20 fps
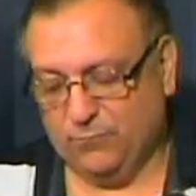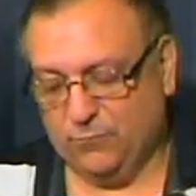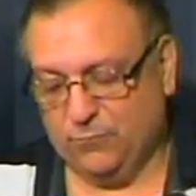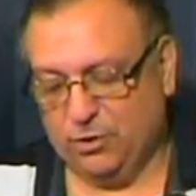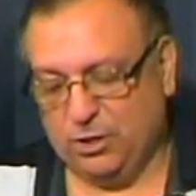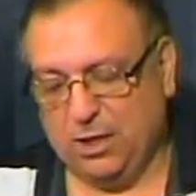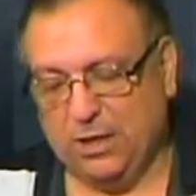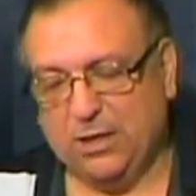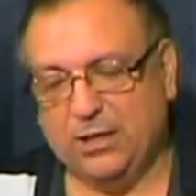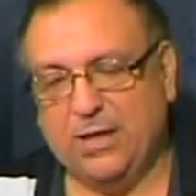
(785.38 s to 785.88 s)

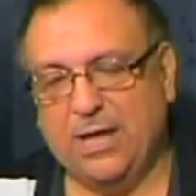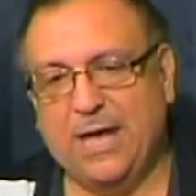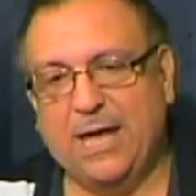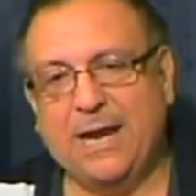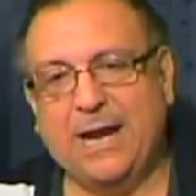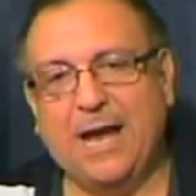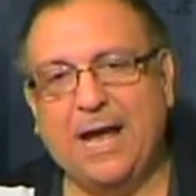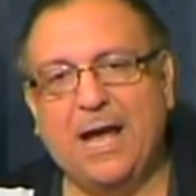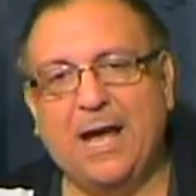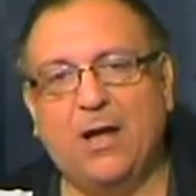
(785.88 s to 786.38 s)
check
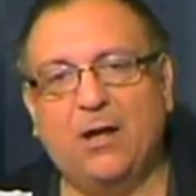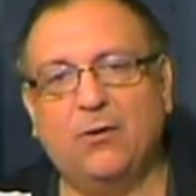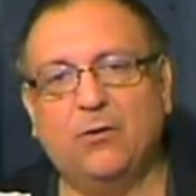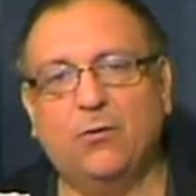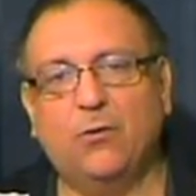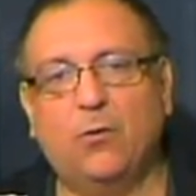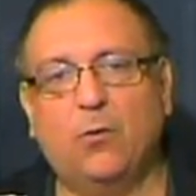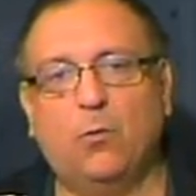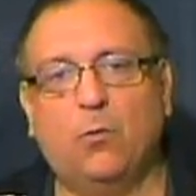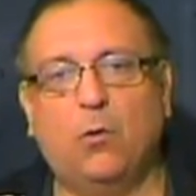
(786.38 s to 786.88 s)
that
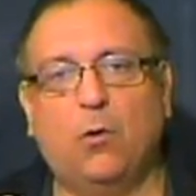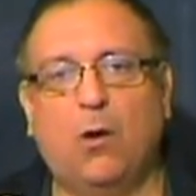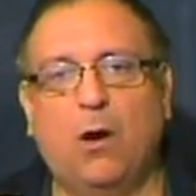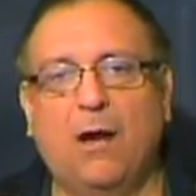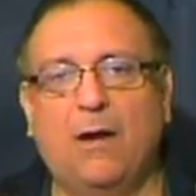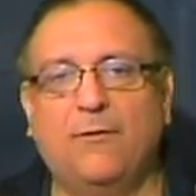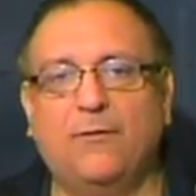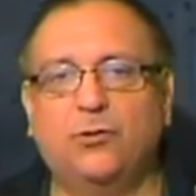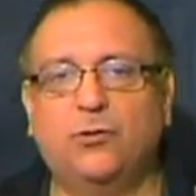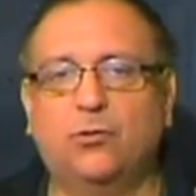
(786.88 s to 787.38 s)
out. We'll
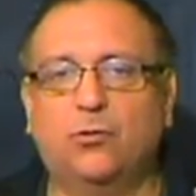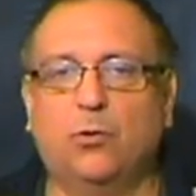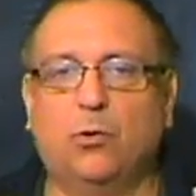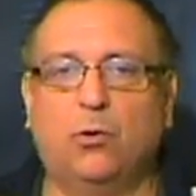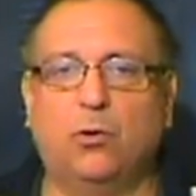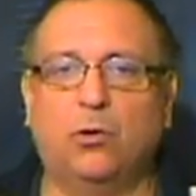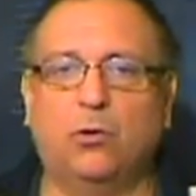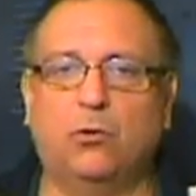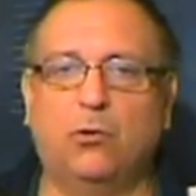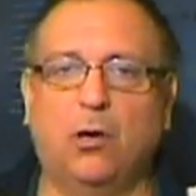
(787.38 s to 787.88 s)
have it
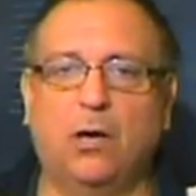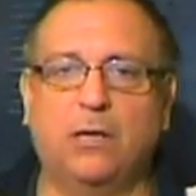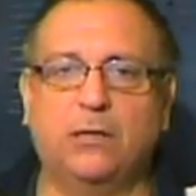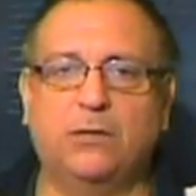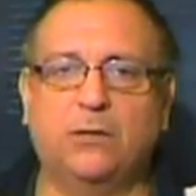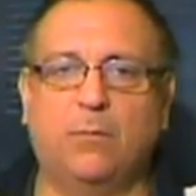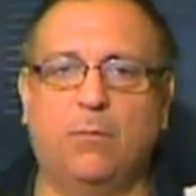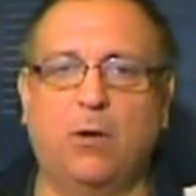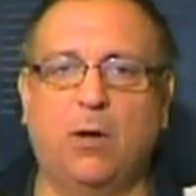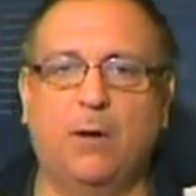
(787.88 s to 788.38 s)
scroll
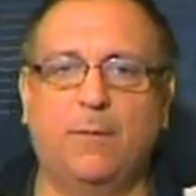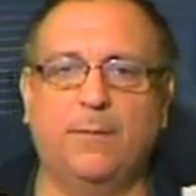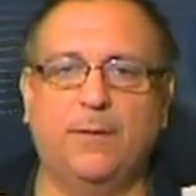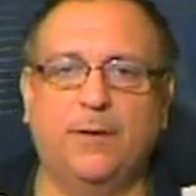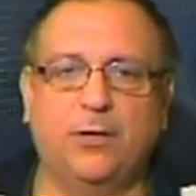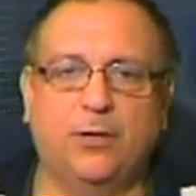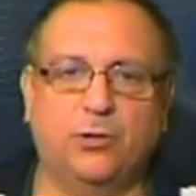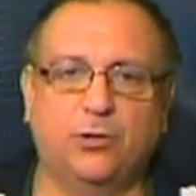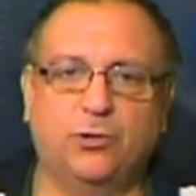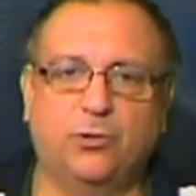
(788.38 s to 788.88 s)
across the bottom of
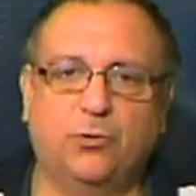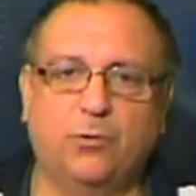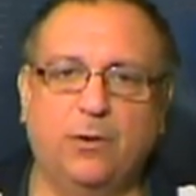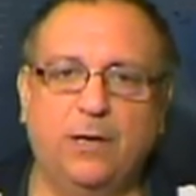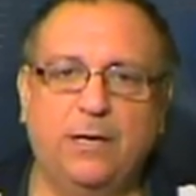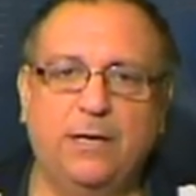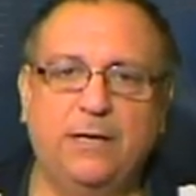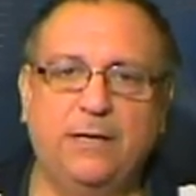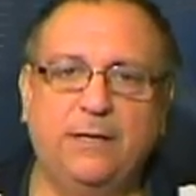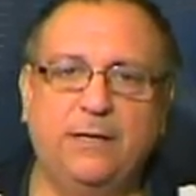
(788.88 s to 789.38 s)
your
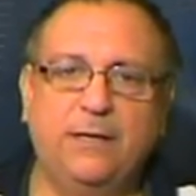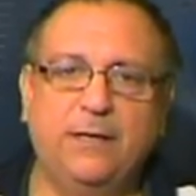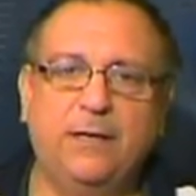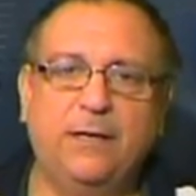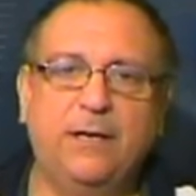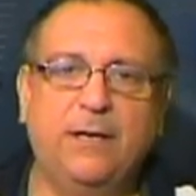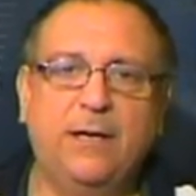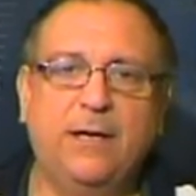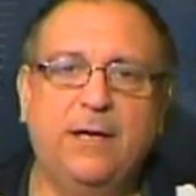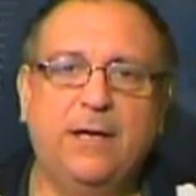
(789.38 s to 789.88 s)
screen,
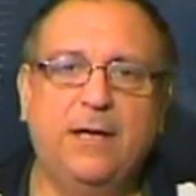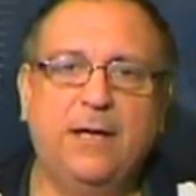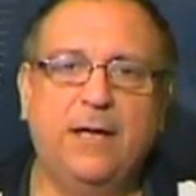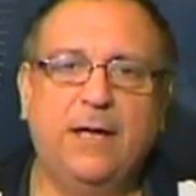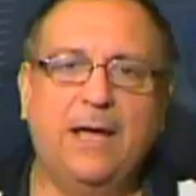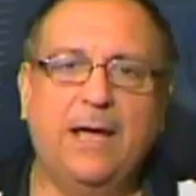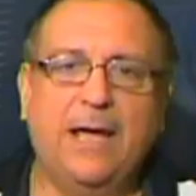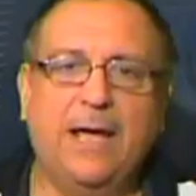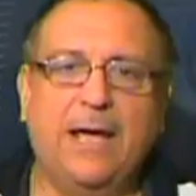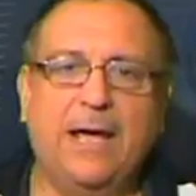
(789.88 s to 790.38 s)

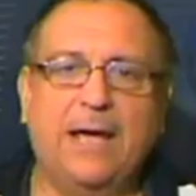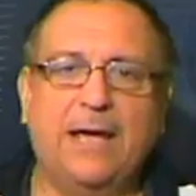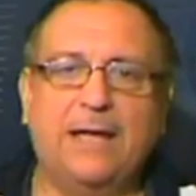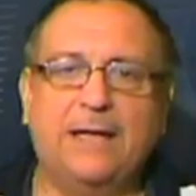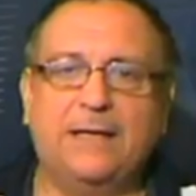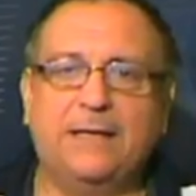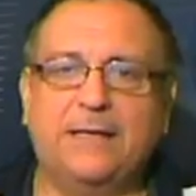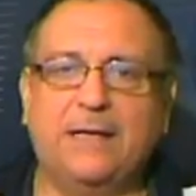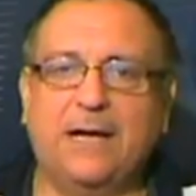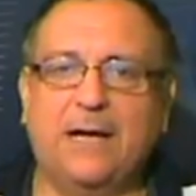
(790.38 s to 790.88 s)

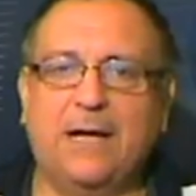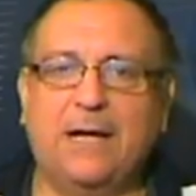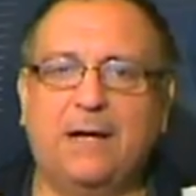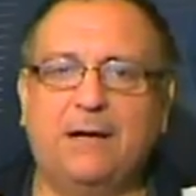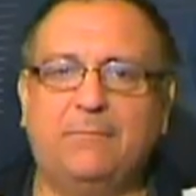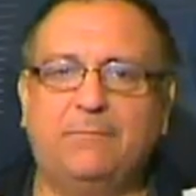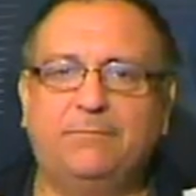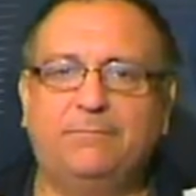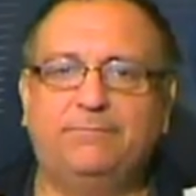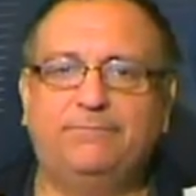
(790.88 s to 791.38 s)
and
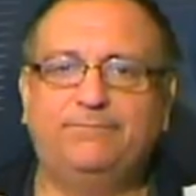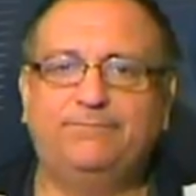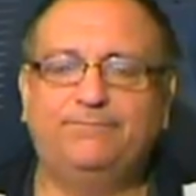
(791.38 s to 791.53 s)
um,